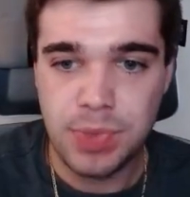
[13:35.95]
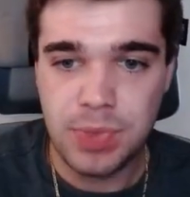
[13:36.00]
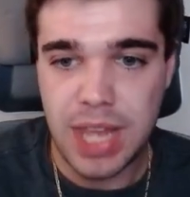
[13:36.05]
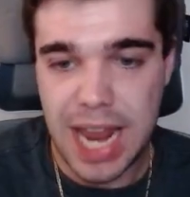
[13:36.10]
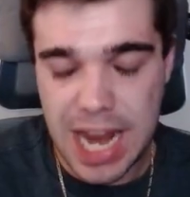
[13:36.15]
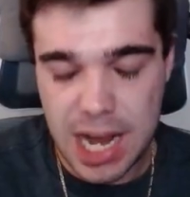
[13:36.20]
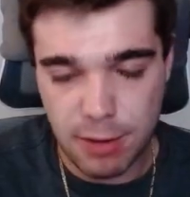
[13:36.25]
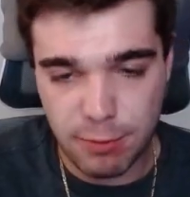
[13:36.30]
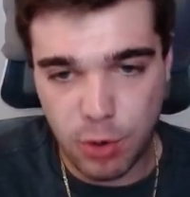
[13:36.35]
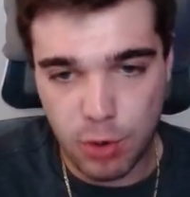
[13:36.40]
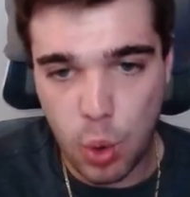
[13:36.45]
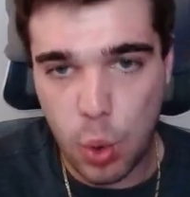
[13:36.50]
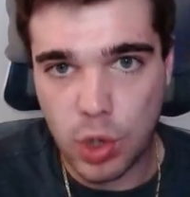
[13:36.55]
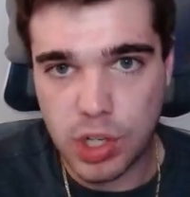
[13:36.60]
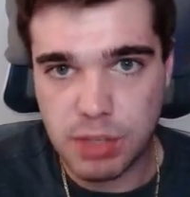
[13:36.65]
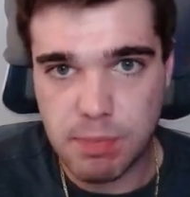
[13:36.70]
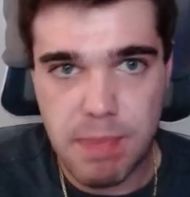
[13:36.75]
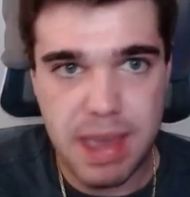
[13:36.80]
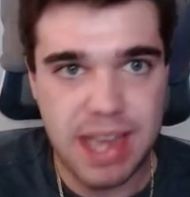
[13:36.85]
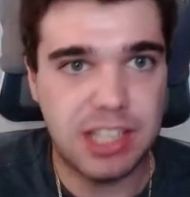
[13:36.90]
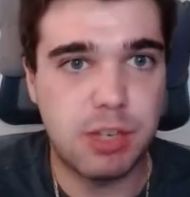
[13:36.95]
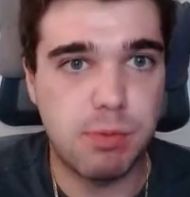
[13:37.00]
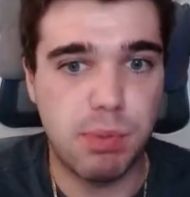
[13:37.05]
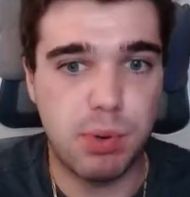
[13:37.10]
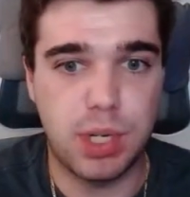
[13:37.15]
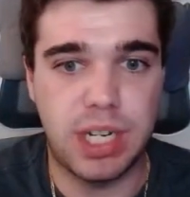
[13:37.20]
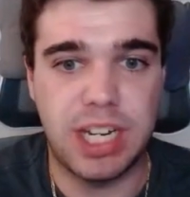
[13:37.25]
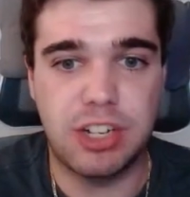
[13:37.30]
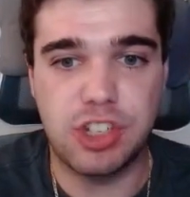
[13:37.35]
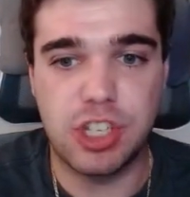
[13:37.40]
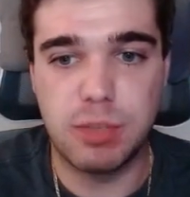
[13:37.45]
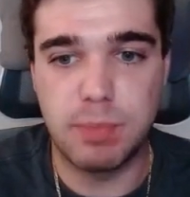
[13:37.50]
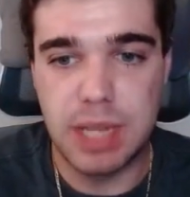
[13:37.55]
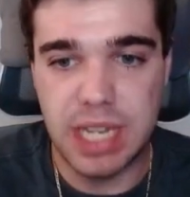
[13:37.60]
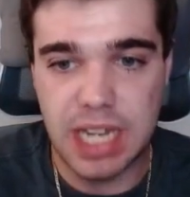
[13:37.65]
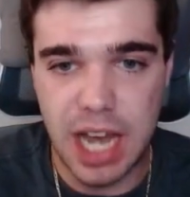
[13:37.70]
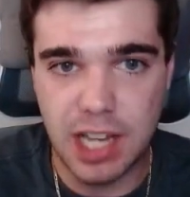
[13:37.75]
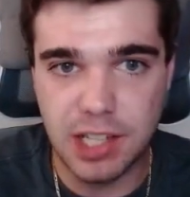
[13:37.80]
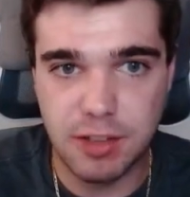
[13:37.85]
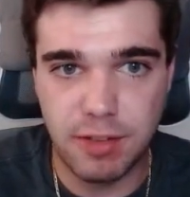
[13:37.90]
And of course, make some predictions
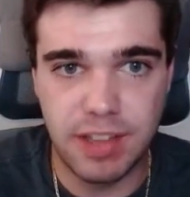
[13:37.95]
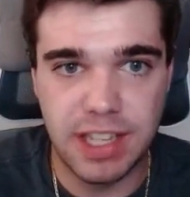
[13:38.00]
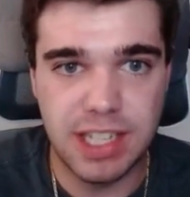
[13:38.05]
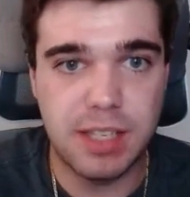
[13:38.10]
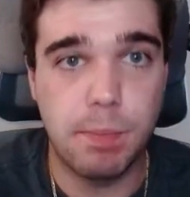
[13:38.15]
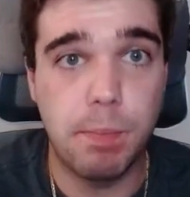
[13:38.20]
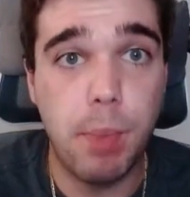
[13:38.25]
because of this.